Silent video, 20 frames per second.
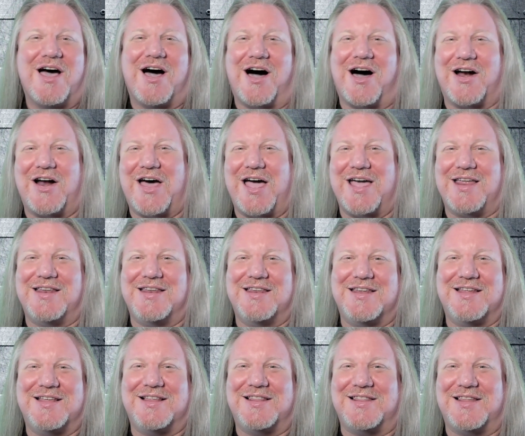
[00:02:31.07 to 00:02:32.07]
All right,
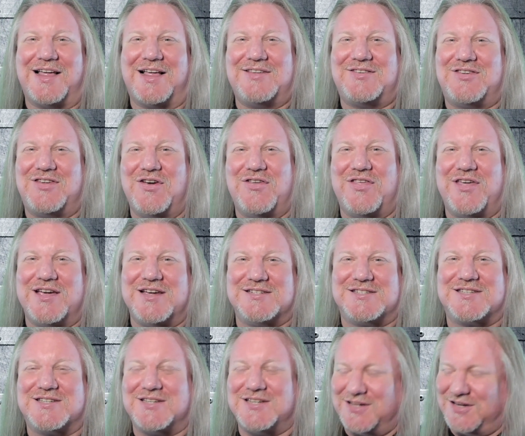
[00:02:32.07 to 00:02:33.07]
let's do
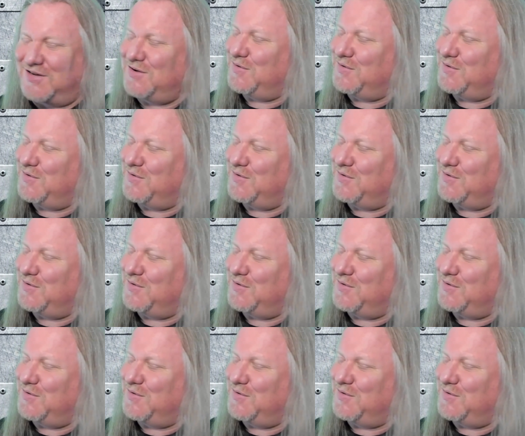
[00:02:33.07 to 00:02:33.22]
this.